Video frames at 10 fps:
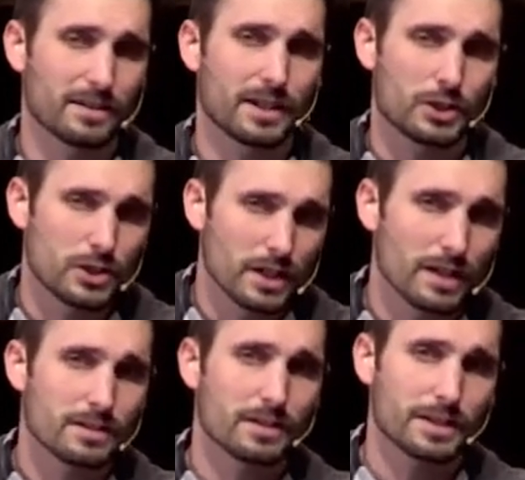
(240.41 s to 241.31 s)
is, that
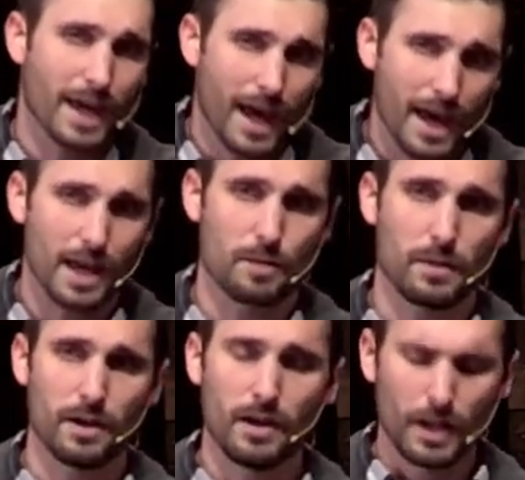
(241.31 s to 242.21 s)
Jesus
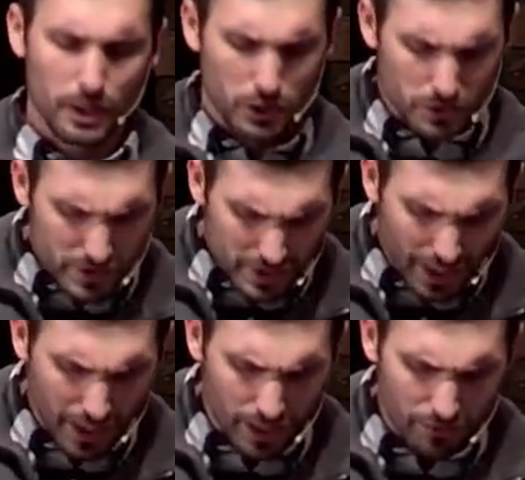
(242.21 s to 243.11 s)
came to
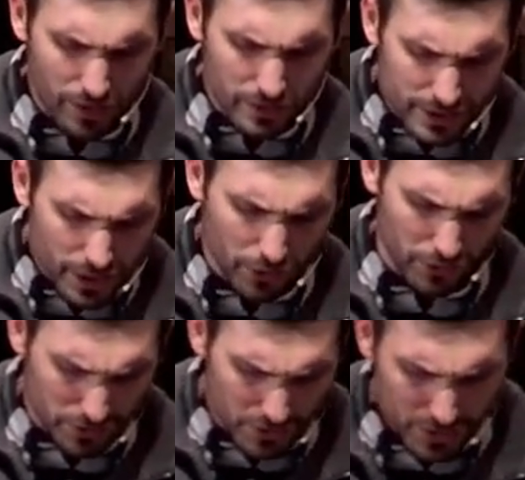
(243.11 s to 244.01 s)
save
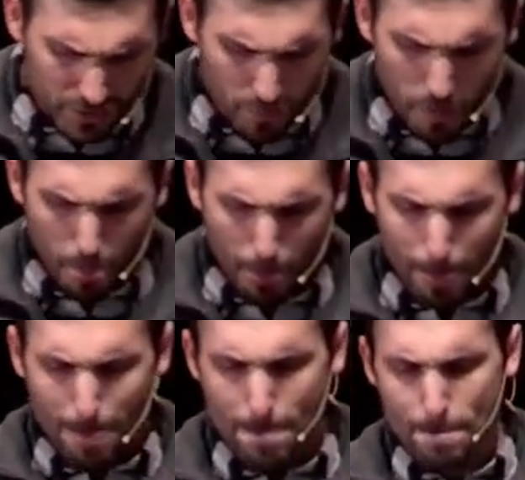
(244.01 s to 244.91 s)
sinners.
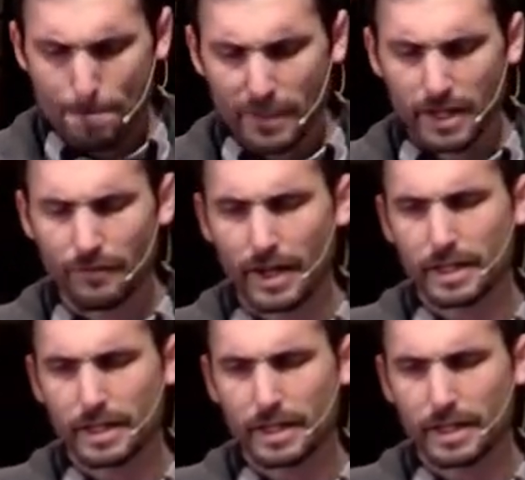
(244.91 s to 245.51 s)
And